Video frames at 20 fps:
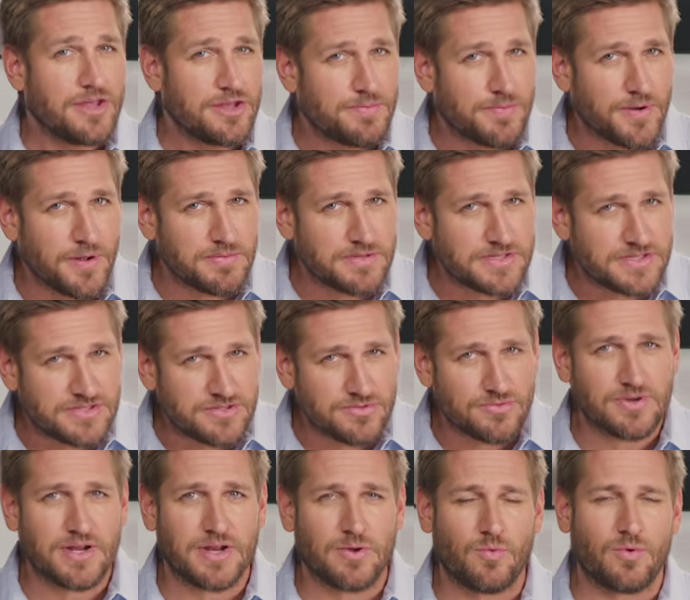you're probably
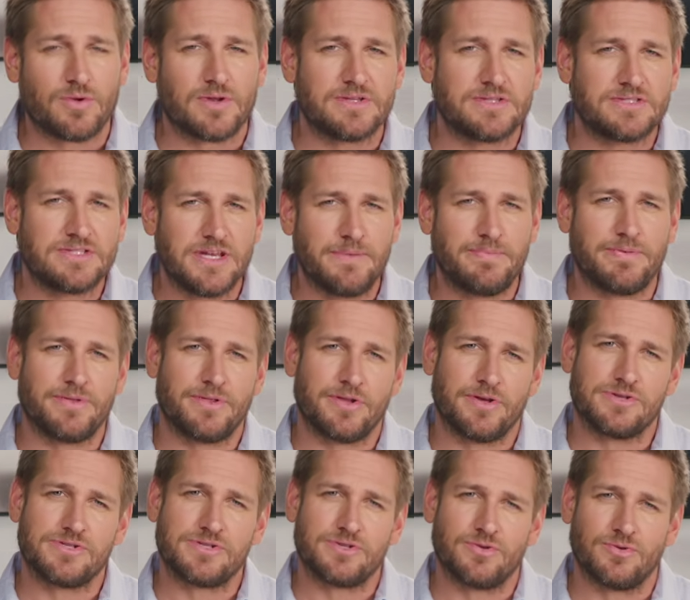still going to want to deepen
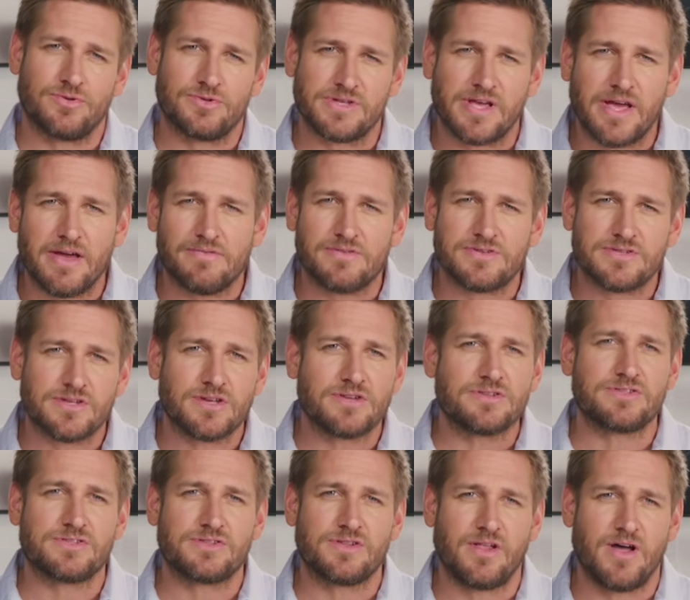those scores ever so
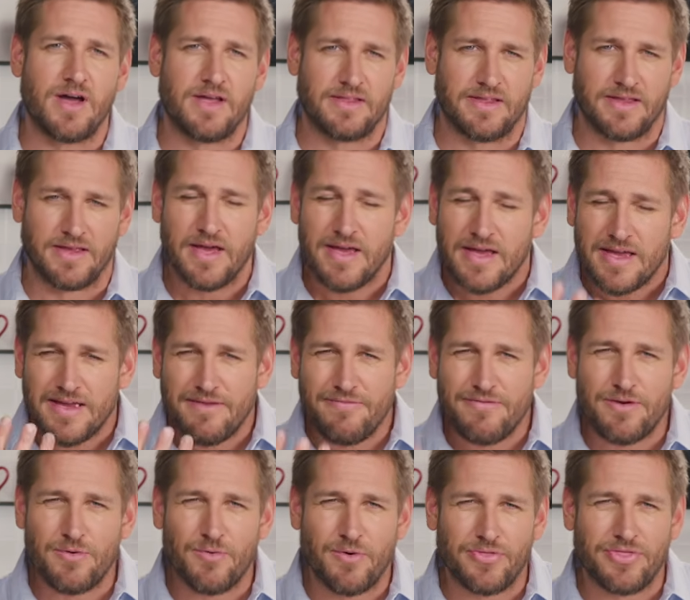slightly
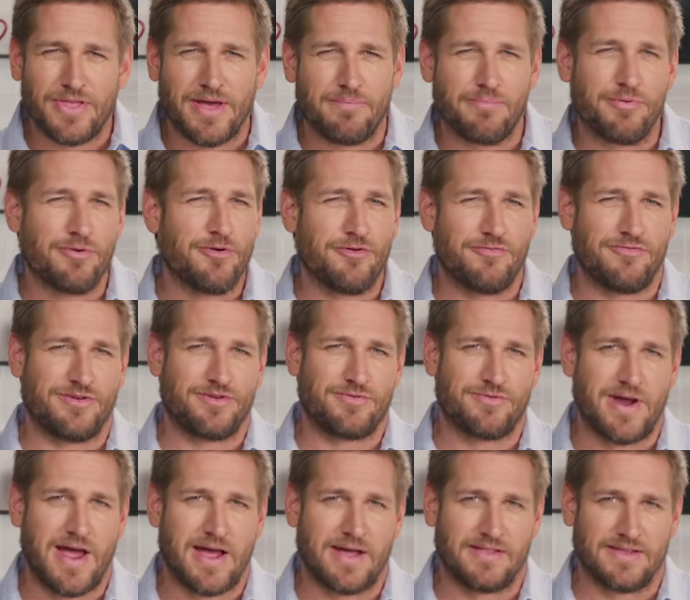if you want that perfect
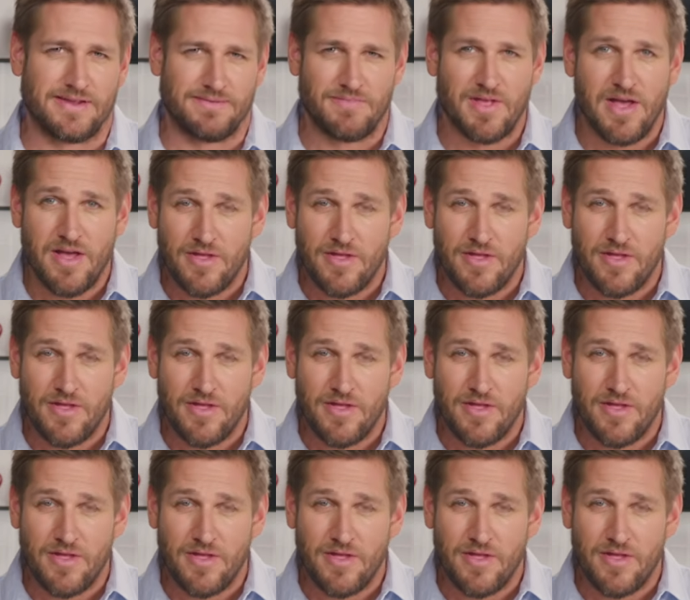crackling.